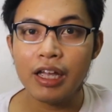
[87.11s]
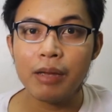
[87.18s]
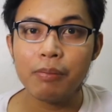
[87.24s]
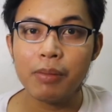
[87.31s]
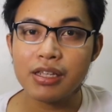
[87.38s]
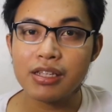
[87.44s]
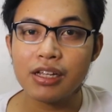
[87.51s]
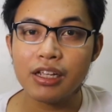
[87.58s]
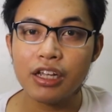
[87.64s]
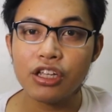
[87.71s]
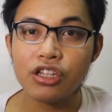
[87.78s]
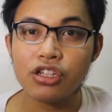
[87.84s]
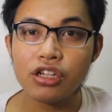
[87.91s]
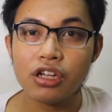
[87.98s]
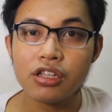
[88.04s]
Basically
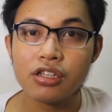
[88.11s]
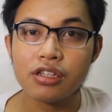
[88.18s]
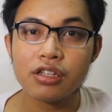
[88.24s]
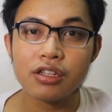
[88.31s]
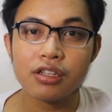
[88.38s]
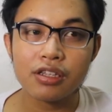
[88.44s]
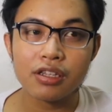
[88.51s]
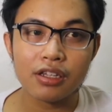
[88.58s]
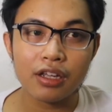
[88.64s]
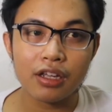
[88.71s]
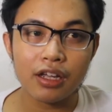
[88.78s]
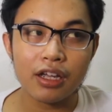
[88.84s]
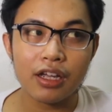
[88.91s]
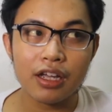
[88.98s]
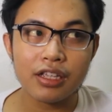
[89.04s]
it
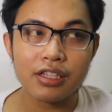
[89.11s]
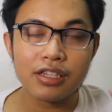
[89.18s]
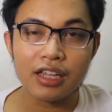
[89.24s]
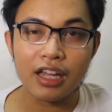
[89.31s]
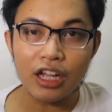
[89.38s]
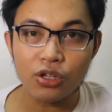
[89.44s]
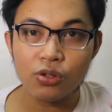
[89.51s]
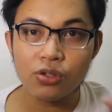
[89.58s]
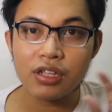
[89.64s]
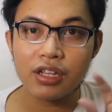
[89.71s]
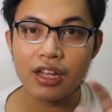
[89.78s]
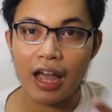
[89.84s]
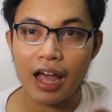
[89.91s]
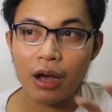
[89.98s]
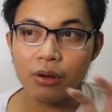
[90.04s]
schedules it
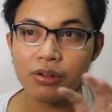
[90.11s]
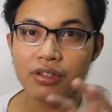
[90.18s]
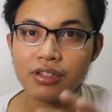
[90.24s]
out